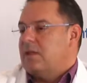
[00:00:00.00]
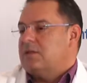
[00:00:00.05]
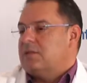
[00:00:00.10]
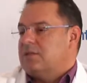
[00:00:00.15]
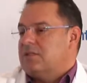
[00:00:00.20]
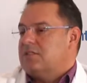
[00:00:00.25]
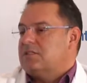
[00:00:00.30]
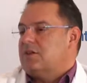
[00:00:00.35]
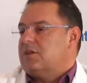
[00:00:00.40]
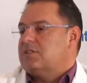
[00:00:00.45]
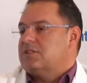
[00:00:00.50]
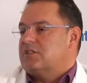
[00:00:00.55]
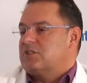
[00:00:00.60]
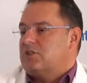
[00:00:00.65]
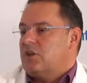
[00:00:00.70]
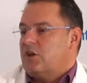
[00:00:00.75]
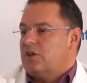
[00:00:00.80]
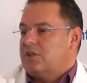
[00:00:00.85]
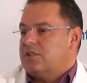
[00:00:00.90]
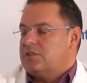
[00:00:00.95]
and these are
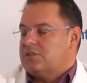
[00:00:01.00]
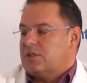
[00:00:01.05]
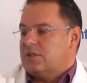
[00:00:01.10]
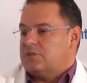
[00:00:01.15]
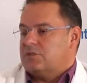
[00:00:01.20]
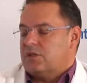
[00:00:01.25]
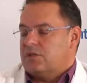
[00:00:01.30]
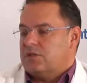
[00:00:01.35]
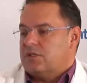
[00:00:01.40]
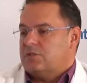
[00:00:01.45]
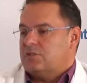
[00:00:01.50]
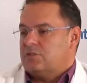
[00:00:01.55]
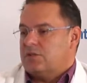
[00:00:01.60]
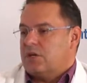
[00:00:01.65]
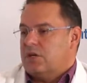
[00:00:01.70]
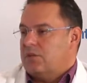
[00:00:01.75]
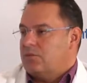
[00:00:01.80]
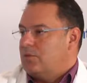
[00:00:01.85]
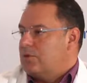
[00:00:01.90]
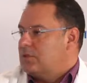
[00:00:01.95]
studies that
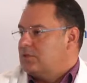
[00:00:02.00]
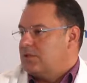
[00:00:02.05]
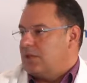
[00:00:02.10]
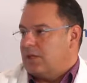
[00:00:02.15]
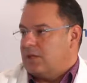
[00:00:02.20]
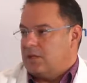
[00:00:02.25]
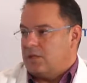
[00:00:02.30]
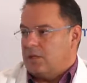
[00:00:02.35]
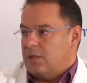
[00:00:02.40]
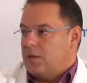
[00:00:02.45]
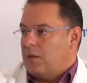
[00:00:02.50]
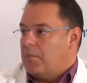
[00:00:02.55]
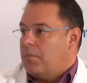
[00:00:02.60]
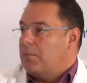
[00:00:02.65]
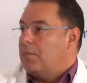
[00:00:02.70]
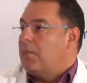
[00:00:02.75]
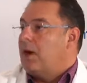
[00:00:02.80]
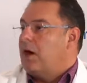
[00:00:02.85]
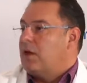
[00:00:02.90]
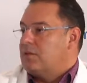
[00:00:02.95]
traditionally will take
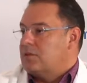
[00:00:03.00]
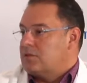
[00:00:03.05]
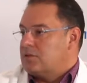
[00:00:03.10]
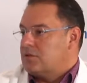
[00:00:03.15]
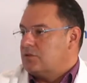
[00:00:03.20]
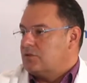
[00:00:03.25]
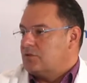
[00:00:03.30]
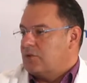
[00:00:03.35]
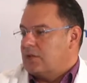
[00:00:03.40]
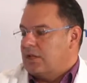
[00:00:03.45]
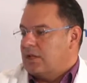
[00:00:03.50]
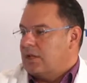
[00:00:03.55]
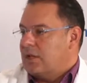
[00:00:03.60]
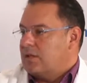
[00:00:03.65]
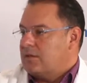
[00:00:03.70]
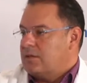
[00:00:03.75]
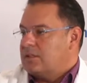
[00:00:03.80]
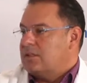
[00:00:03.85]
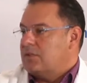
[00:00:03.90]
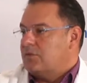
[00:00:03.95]
months to really
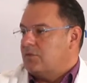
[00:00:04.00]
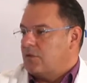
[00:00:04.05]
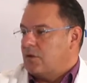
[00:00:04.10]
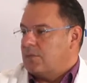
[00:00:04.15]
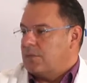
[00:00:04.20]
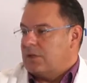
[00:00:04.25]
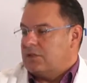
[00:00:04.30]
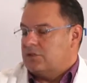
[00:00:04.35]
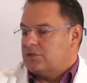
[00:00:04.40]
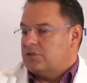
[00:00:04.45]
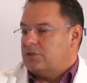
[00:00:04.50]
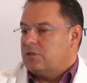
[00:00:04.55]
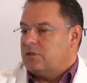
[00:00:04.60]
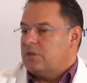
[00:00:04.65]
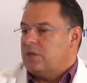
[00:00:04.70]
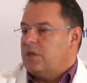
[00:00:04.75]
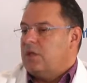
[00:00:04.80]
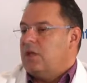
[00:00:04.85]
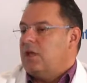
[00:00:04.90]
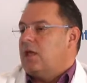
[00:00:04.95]
get this information,